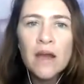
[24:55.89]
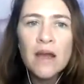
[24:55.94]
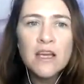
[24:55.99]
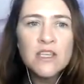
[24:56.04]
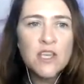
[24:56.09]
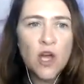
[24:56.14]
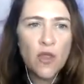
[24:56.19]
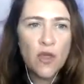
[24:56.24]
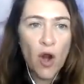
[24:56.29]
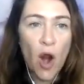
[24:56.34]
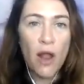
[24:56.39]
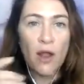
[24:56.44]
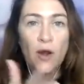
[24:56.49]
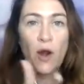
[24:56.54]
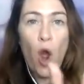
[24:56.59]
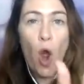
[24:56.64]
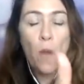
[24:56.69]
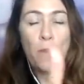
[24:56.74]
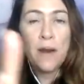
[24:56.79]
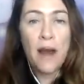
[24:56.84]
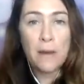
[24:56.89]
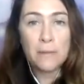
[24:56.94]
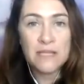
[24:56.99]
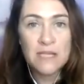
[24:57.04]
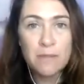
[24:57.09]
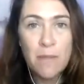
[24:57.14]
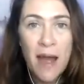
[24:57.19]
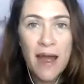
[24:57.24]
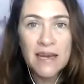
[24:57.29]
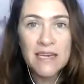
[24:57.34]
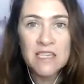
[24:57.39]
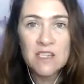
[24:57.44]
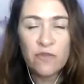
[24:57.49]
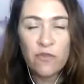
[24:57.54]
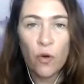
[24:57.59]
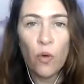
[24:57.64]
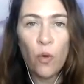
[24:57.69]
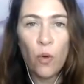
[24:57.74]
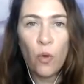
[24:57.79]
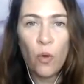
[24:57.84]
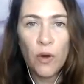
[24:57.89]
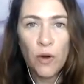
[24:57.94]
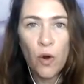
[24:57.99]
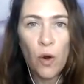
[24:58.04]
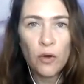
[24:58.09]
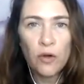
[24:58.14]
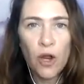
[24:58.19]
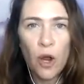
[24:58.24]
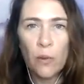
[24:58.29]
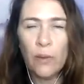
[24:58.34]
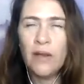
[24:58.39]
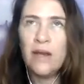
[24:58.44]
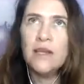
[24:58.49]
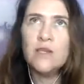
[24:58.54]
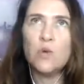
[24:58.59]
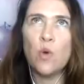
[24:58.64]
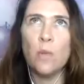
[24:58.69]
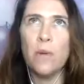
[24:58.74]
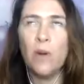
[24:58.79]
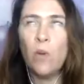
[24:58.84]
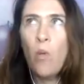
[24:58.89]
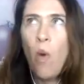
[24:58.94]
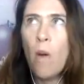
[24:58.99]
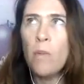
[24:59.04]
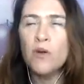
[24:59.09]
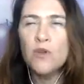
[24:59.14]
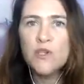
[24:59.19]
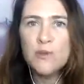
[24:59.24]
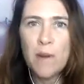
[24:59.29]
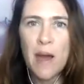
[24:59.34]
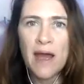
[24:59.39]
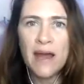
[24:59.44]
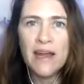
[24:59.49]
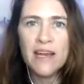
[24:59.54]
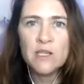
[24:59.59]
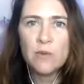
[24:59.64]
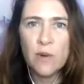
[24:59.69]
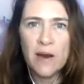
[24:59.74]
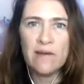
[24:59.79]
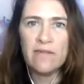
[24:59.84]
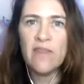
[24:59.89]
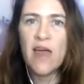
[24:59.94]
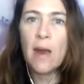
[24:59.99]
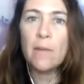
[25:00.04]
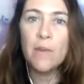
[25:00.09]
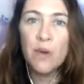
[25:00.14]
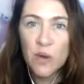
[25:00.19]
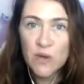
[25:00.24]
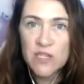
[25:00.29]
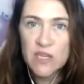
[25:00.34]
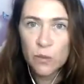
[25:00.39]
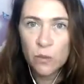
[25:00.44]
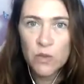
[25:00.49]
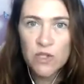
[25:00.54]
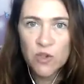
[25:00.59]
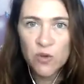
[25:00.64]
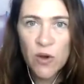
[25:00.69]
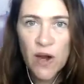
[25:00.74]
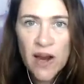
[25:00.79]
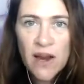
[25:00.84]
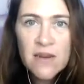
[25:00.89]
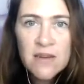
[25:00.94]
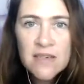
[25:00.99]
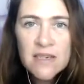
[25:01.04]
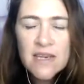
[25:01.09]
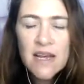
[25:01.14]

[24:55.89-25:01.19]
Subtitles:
so that I could open up space for not going into a bit of wobble space whenever that person was around,